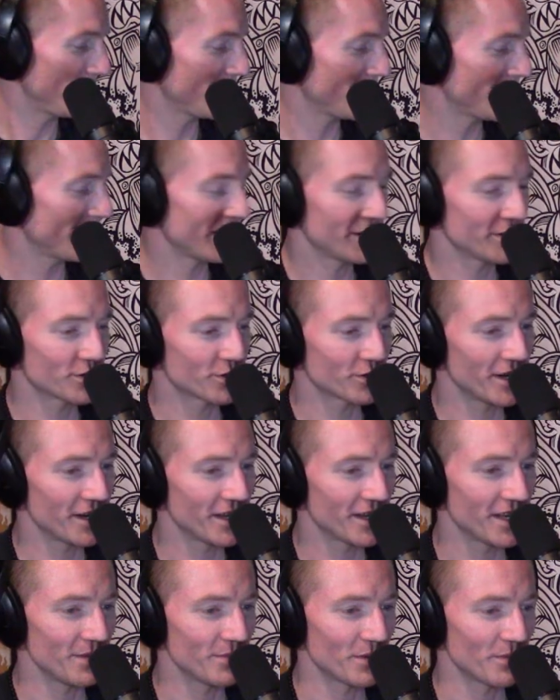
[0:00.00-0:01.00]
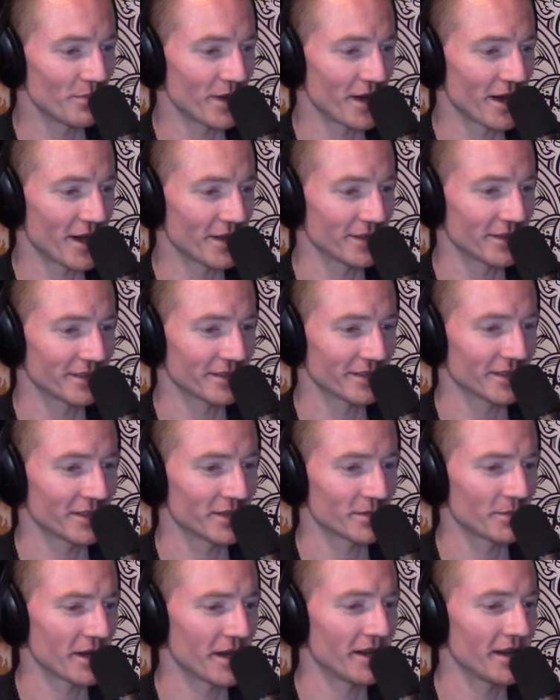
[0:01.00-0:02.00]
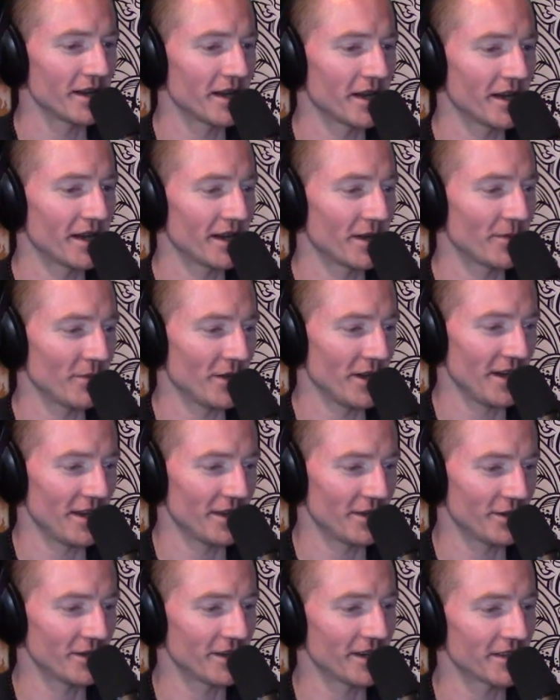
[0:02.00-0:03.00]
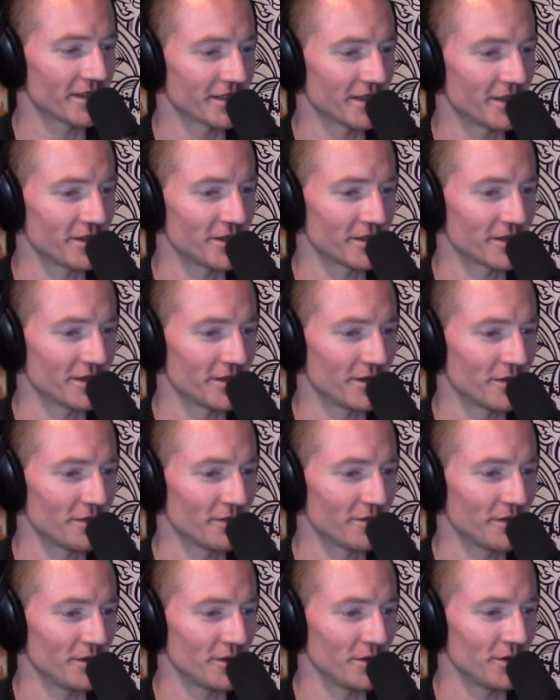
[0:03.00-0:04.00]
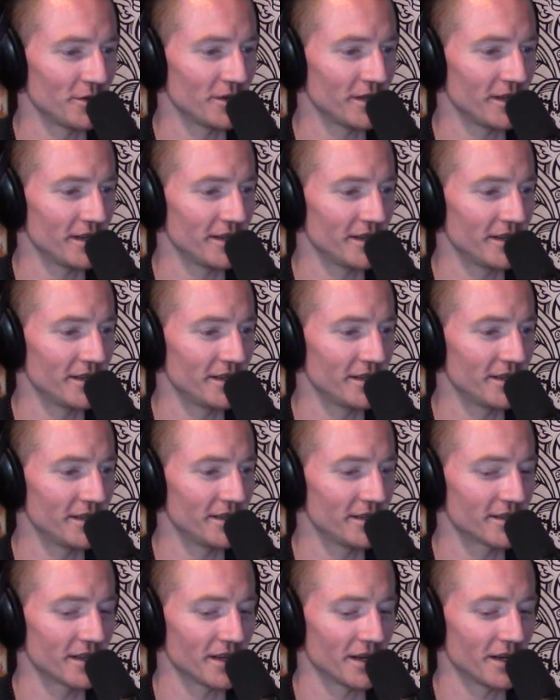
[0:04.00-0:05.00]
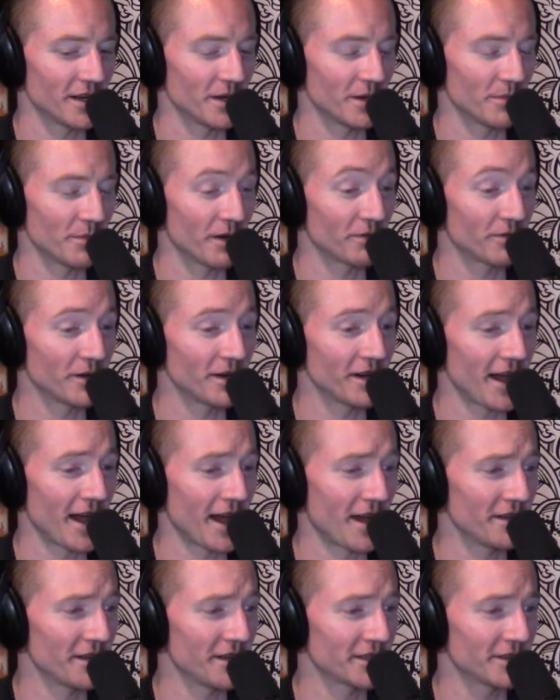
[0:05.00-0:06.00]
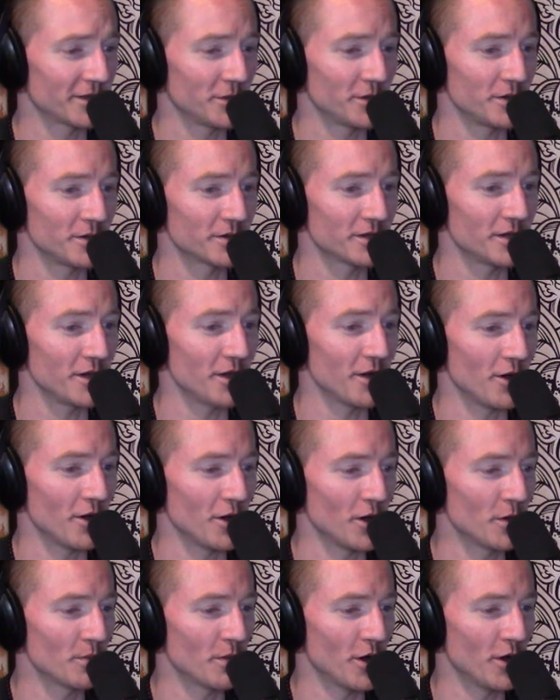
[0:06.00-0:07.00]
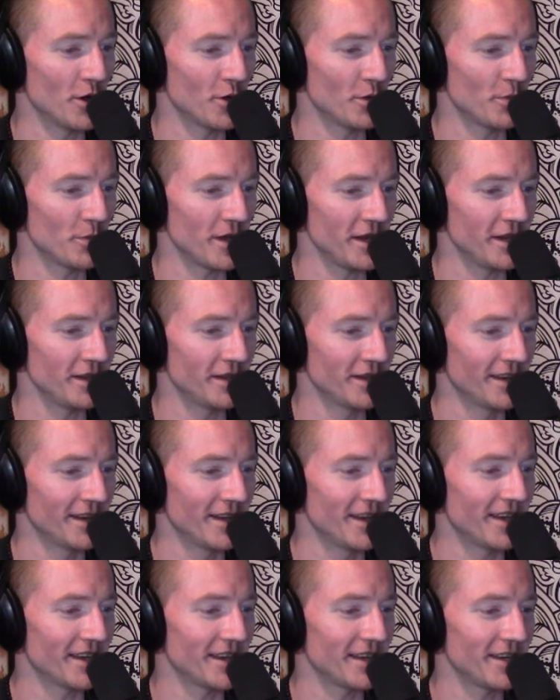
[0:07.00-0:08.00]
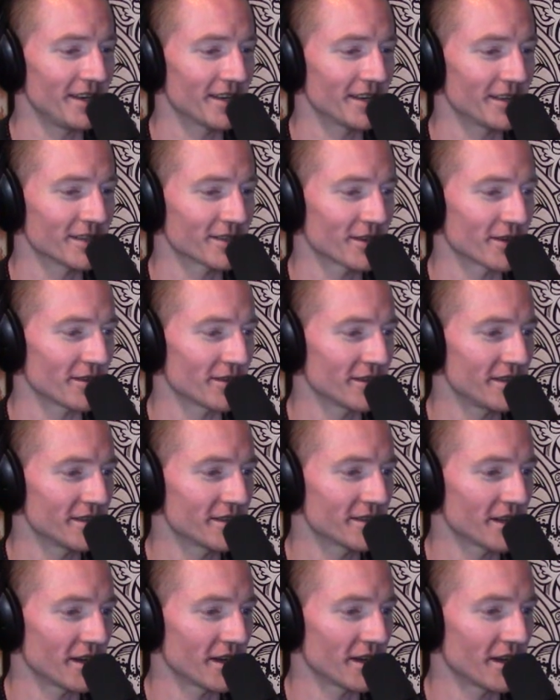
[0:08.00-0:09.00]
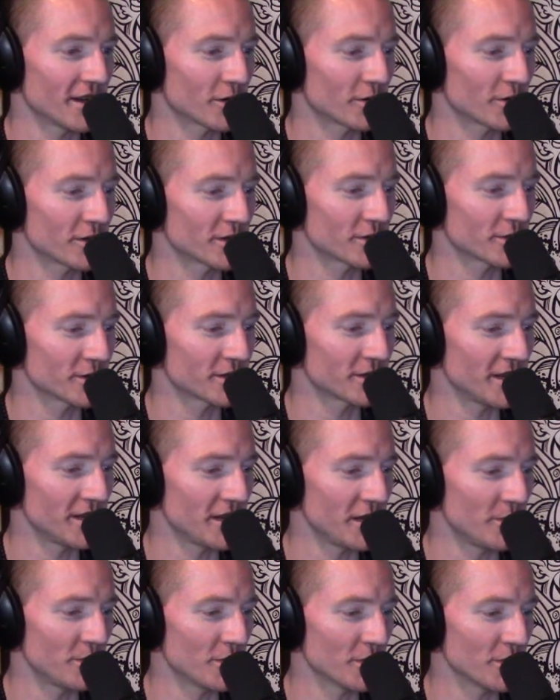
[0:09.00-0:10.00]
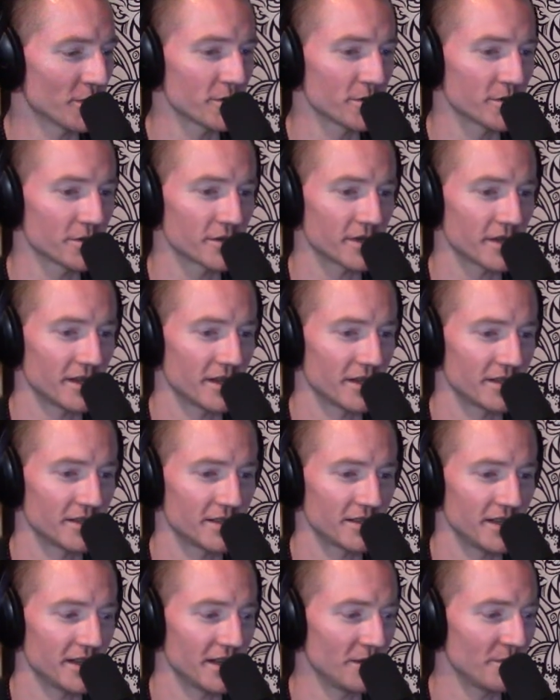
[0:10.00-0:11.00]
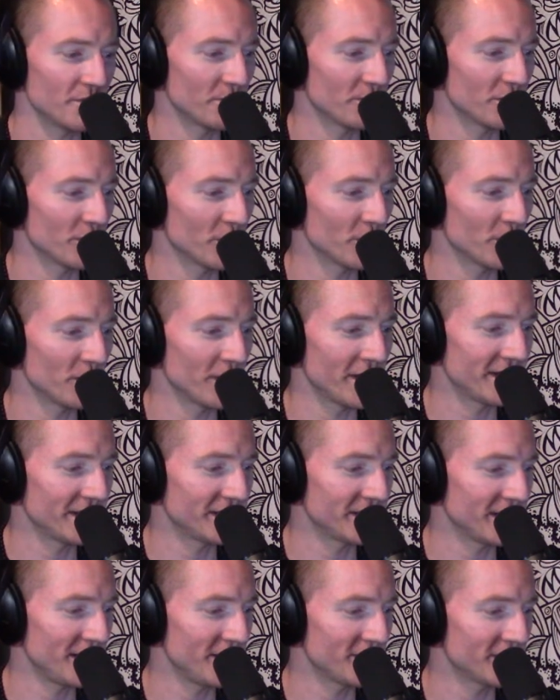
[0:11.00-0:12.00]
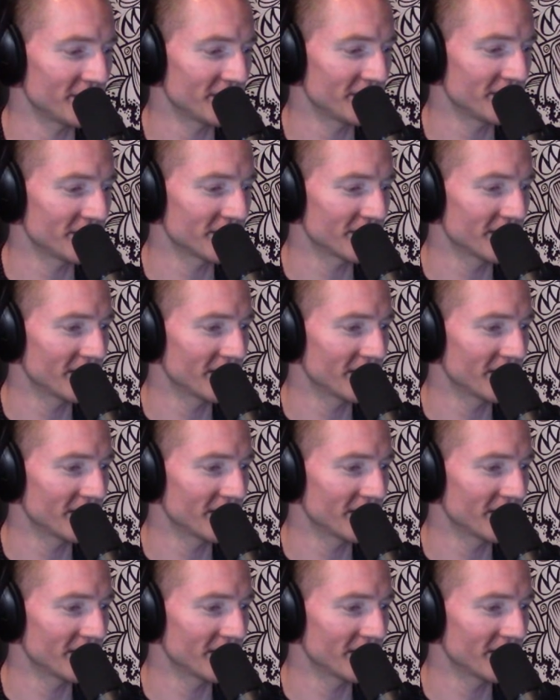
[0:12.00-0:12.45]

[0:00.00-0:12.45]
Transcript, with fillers: Uh, try to keep it balanced, because my, uh, my other guest I just interviewed is uh, my friend Alex, who's the Ohm homie. He does all these uh, crystal singing bowls and singing bowl meditations.